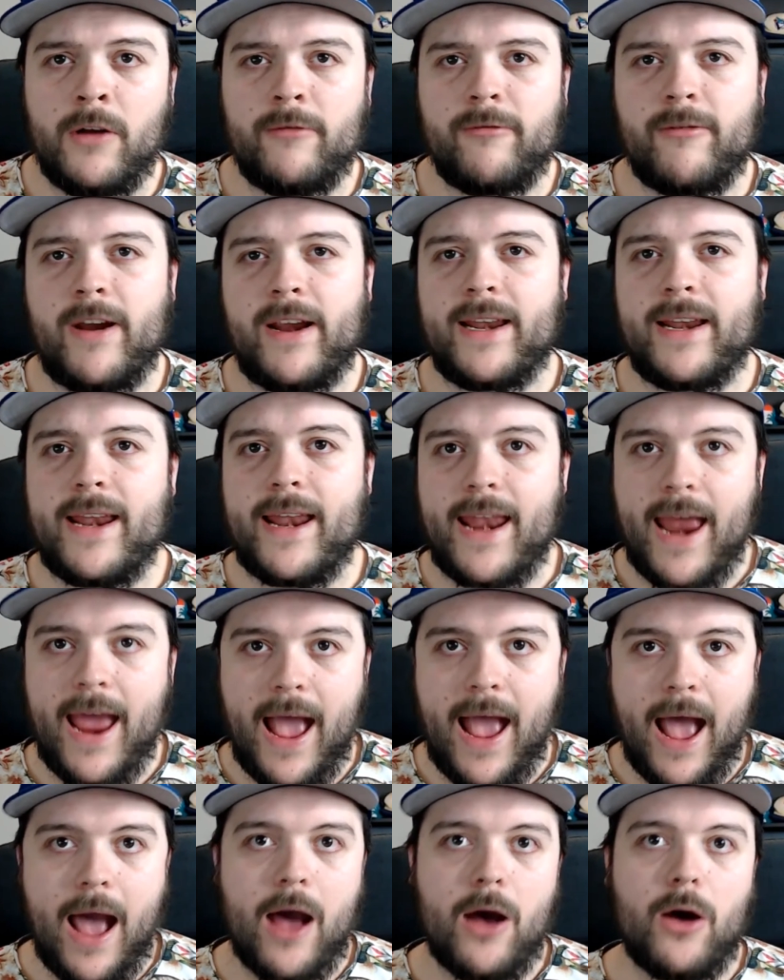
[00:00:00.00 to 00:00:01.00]
Right
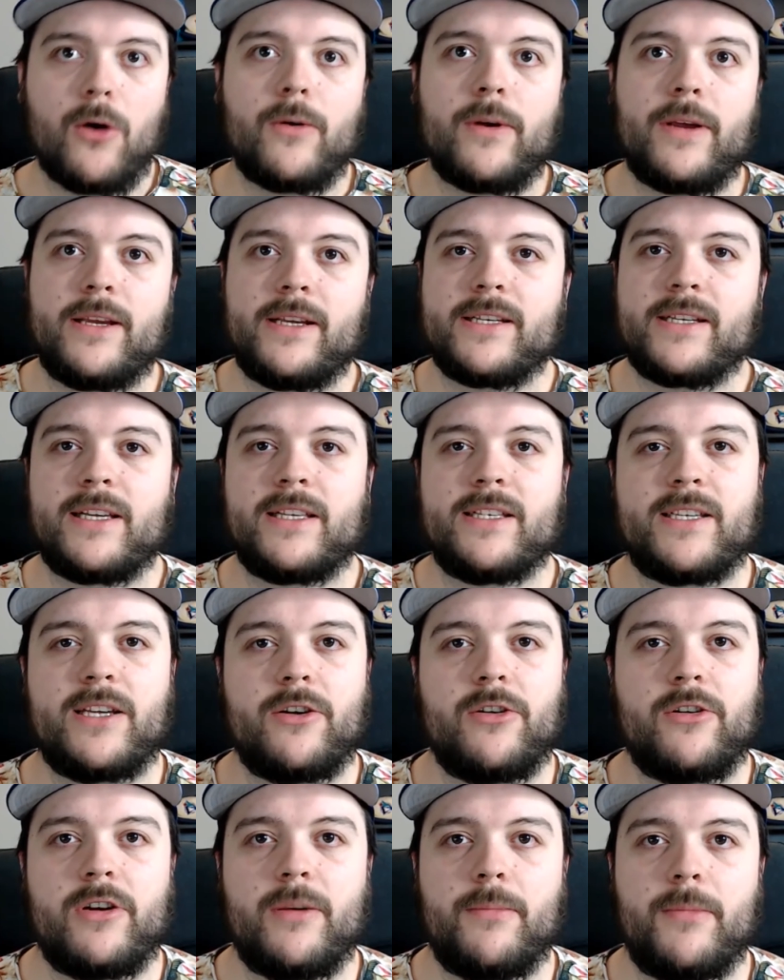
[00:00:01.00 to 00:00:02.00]
now, he's
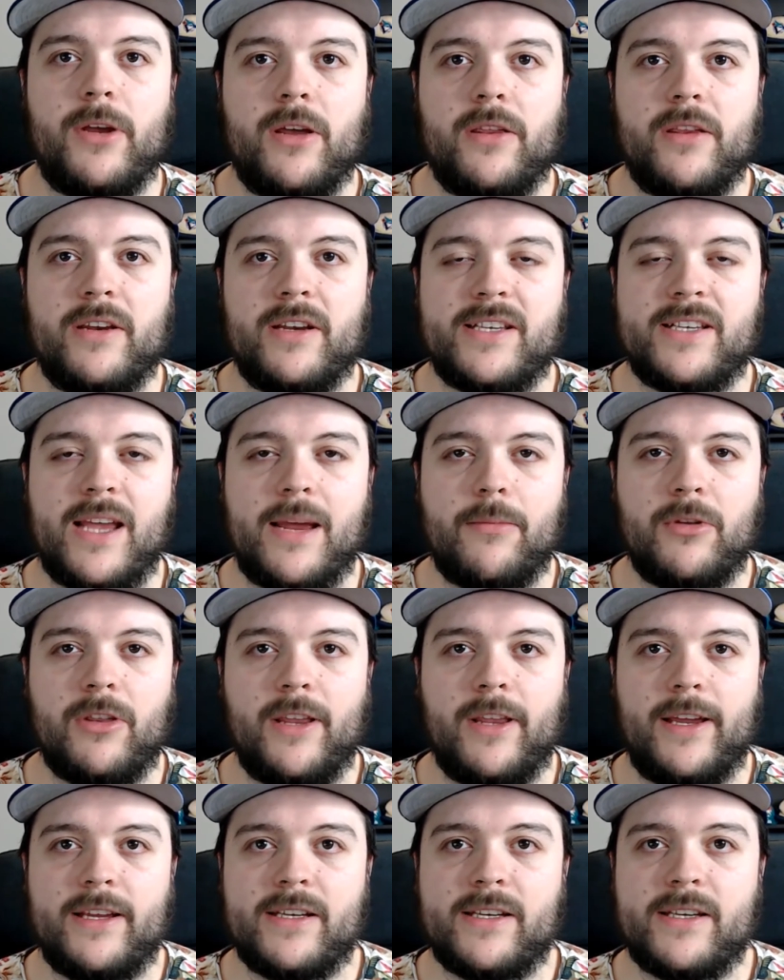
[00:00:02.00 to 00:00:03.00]
considered to be on the disabled
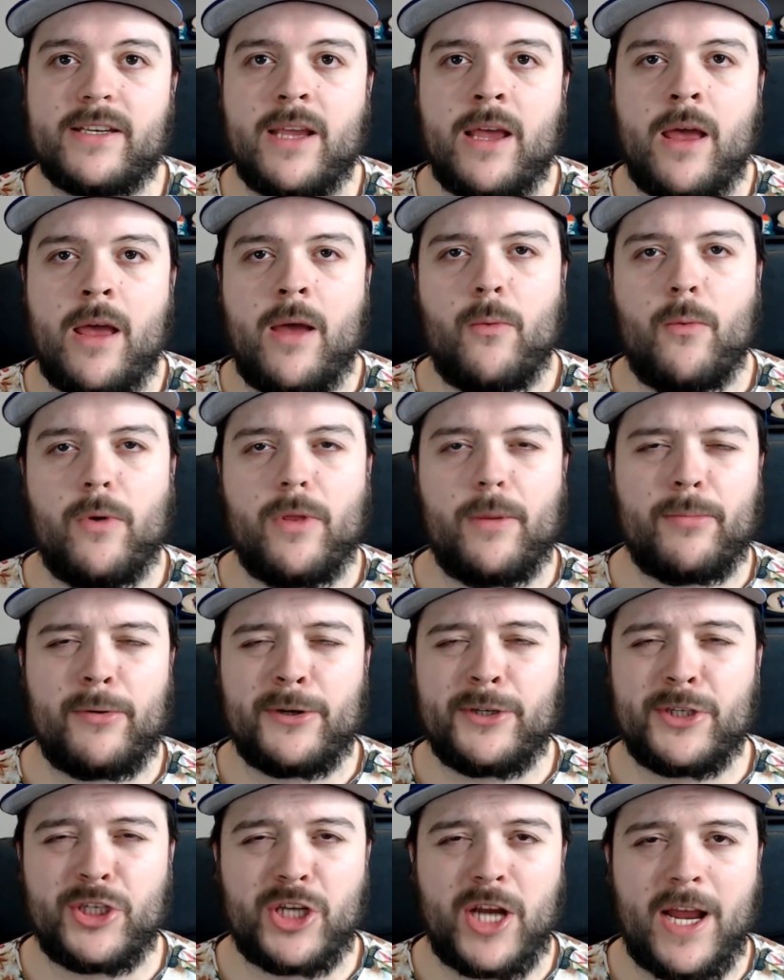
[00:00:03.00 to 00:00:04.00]
list with a
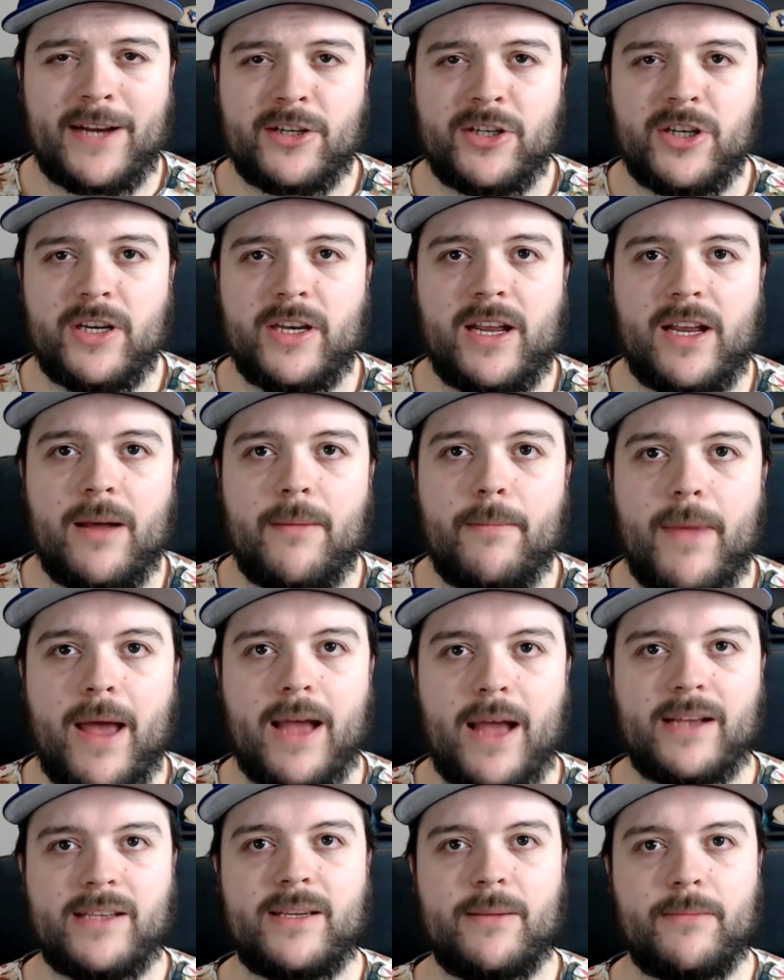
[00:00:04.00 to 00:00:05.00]
projection to come
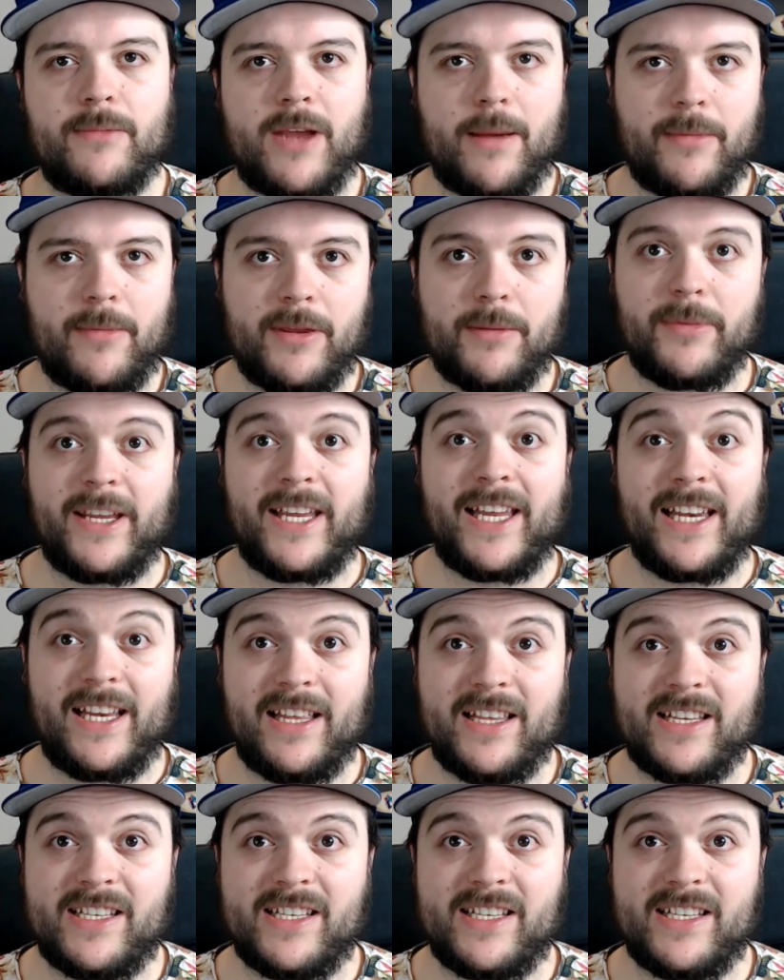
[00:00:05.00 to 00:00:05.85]
back sometime at the beginning of the